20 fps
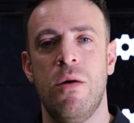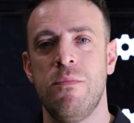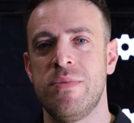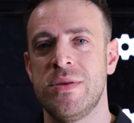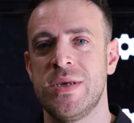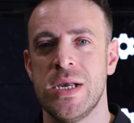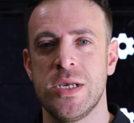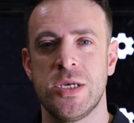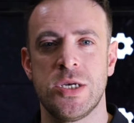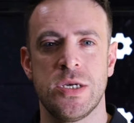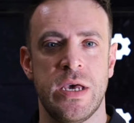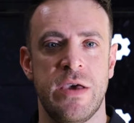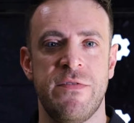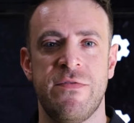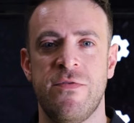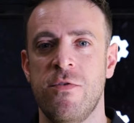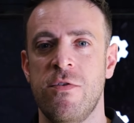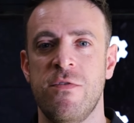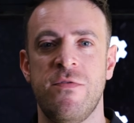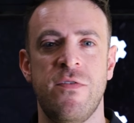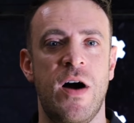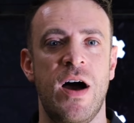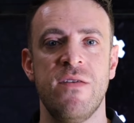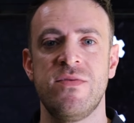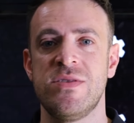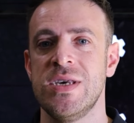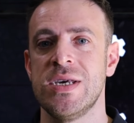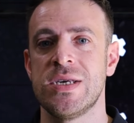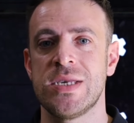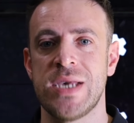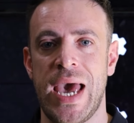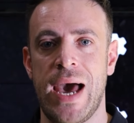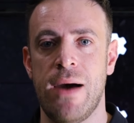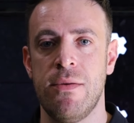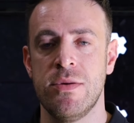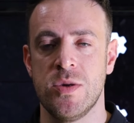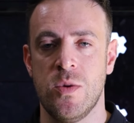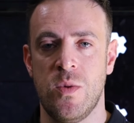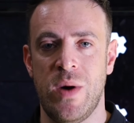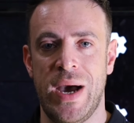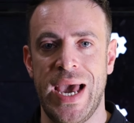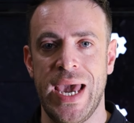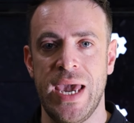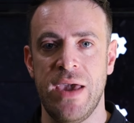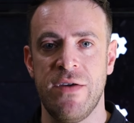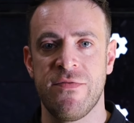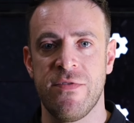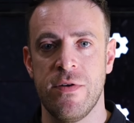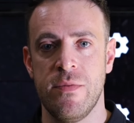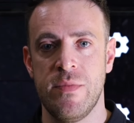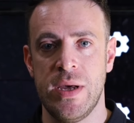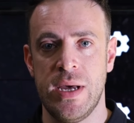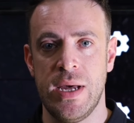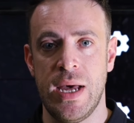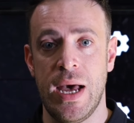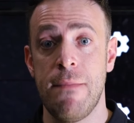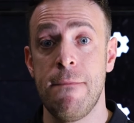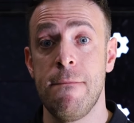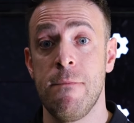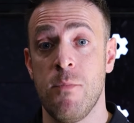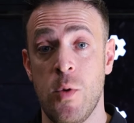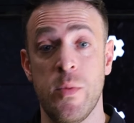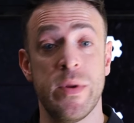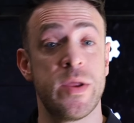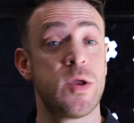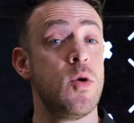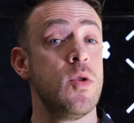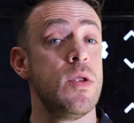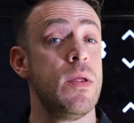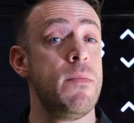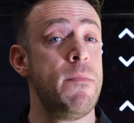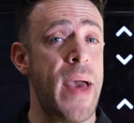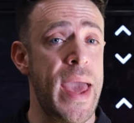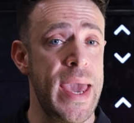I'm potentially 4, 5, 6 hours away from a what we'd call a